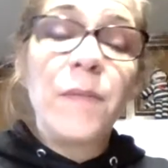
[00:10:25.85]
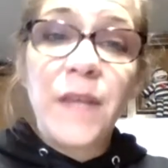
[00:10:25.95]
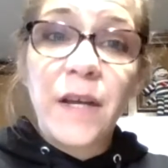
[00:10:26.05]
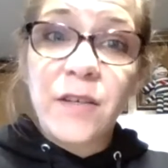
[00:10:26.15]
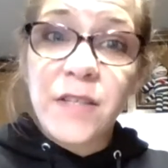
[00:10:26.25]

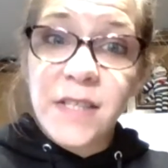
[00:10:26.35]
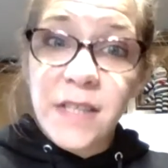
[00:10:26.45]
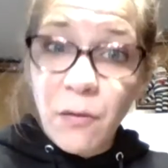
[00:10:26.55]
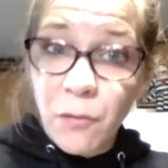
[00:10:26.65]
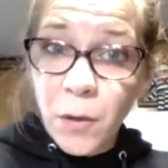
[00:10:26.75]
their
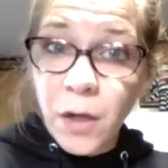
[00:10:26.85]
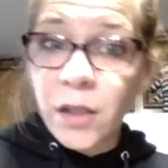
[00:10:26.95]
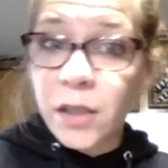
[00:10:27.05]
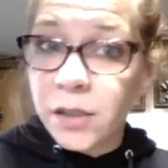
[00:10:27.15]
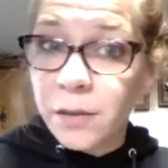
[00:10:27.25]

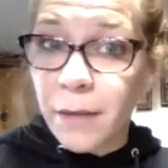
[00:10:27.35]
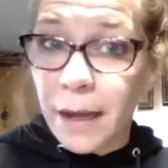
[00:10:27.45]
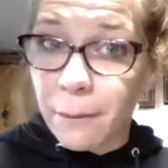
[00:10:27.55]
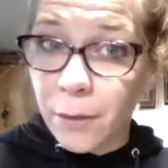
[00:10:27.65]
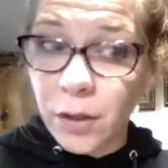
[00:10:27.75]
self-work,
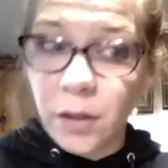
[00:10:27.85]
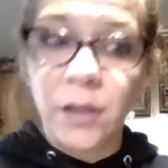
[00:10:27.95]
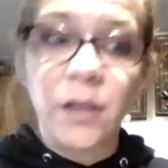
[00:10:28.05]
pamper,